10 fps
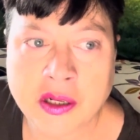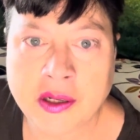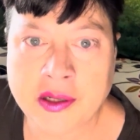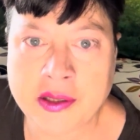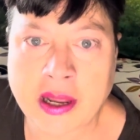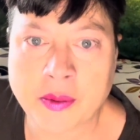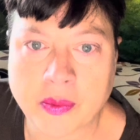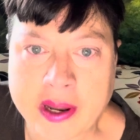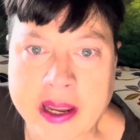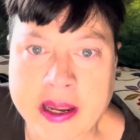In that
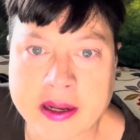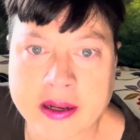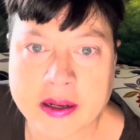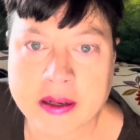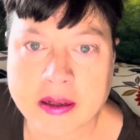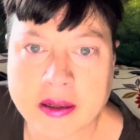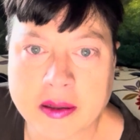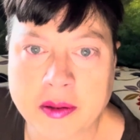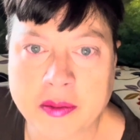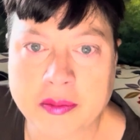week,
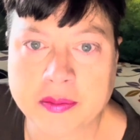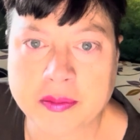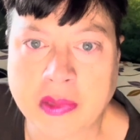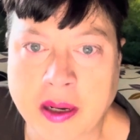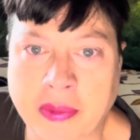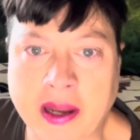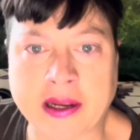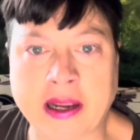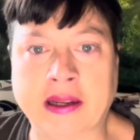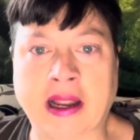my
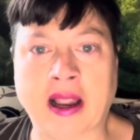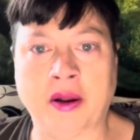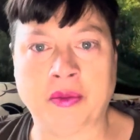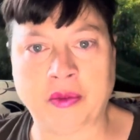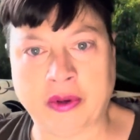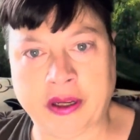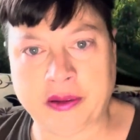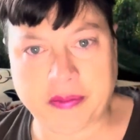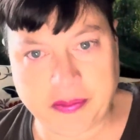bank account went